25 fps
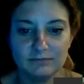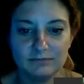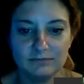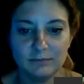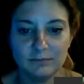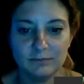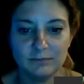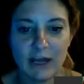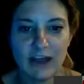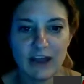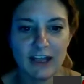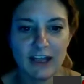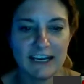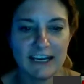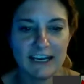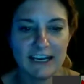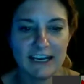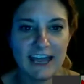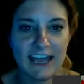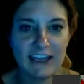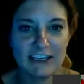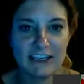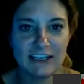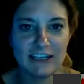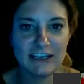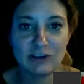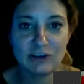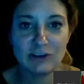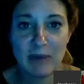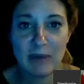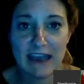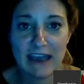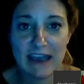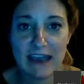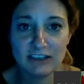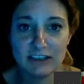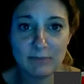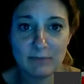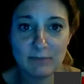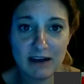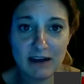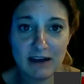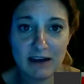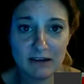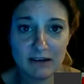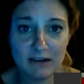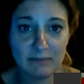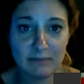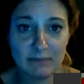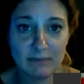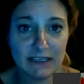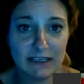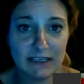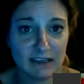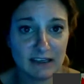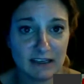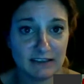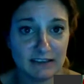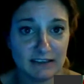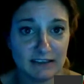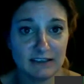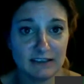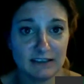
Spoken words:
Well, and Kelly's so passionate about it because,